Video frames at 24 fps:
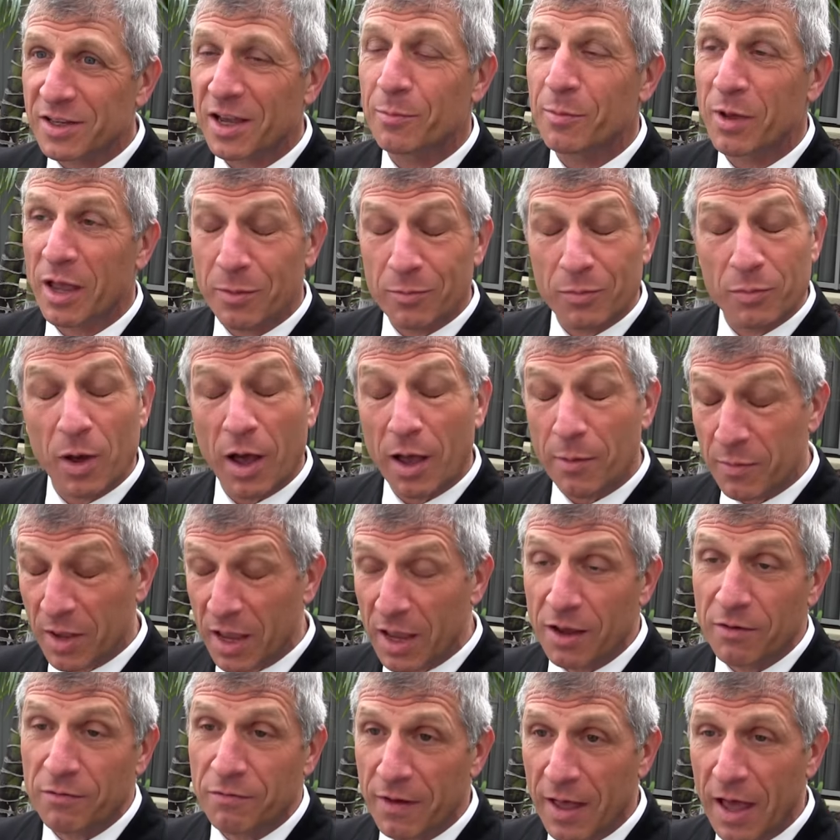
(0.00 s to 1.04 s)
I may
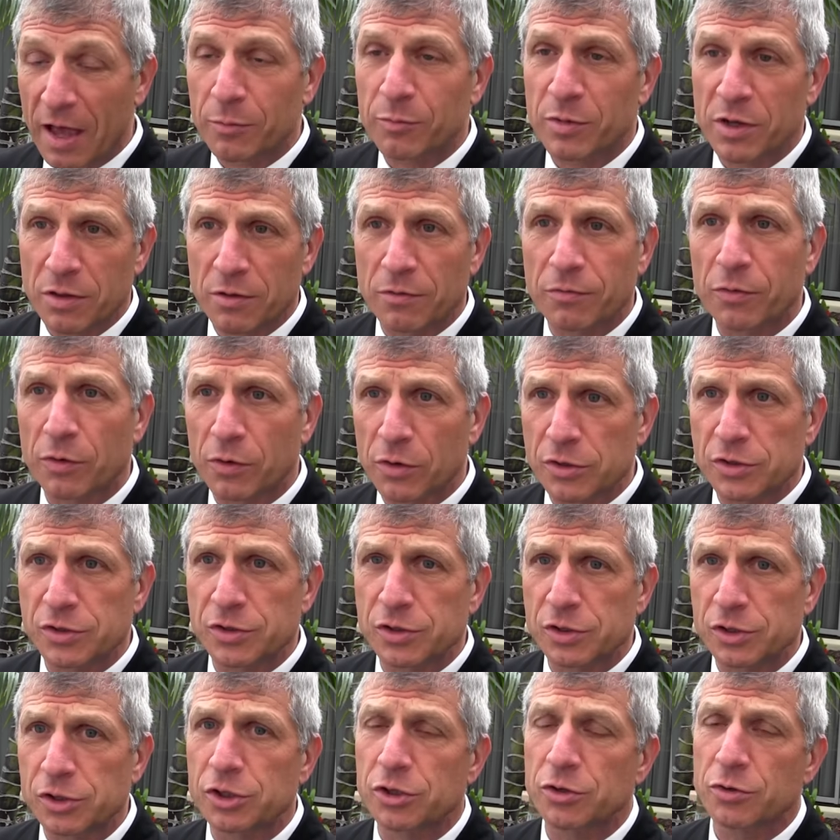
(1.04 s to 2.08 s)
in fact be the
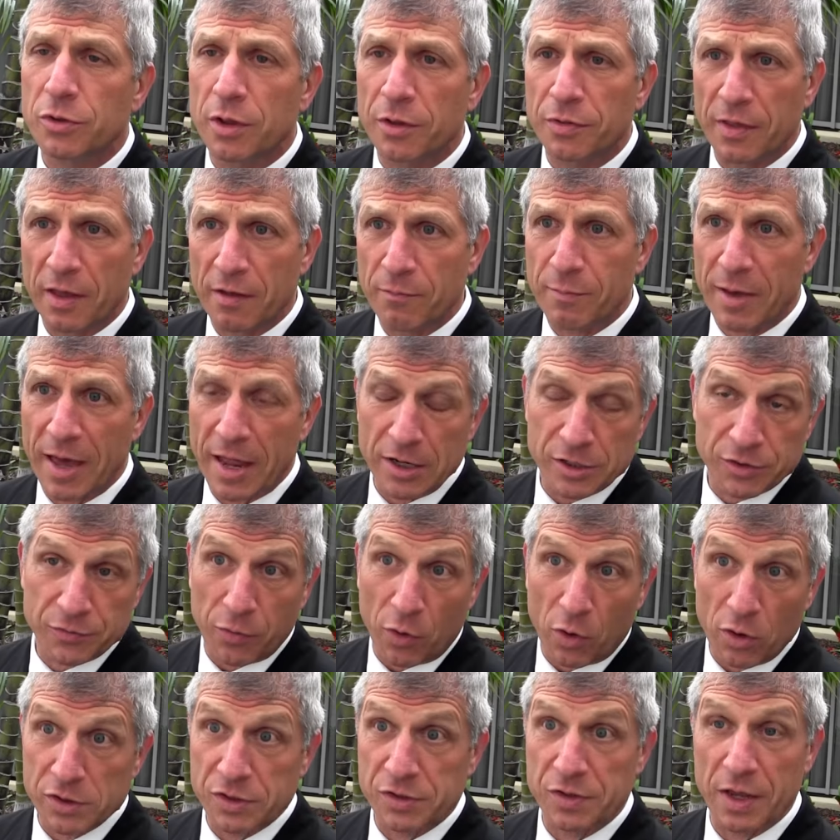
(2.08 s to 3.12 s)
first Jew that they've met as
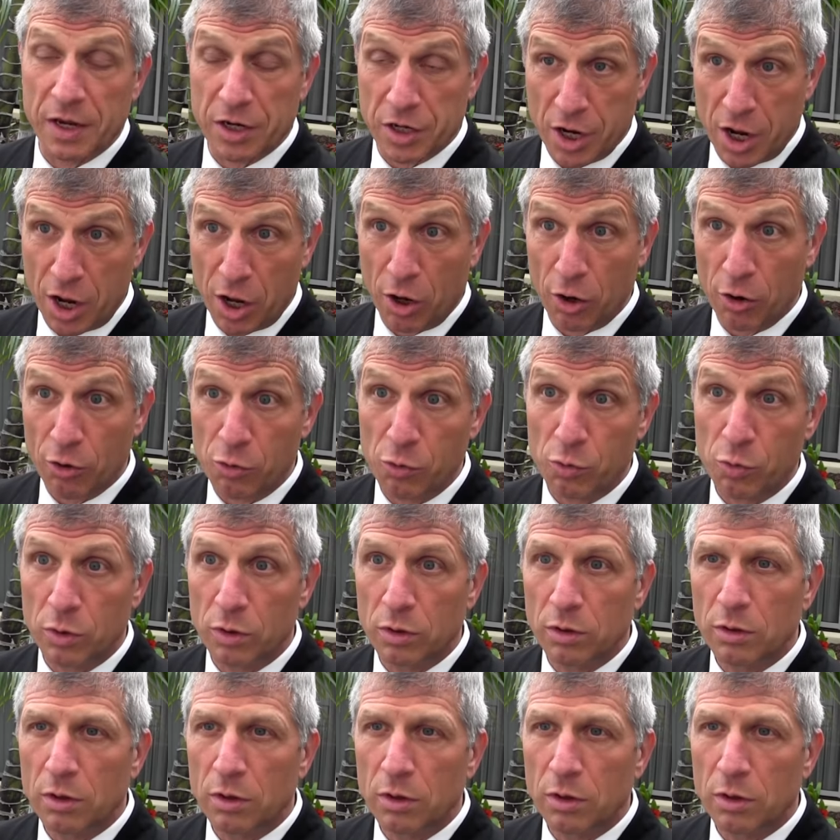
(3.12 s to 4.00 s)
far as they know.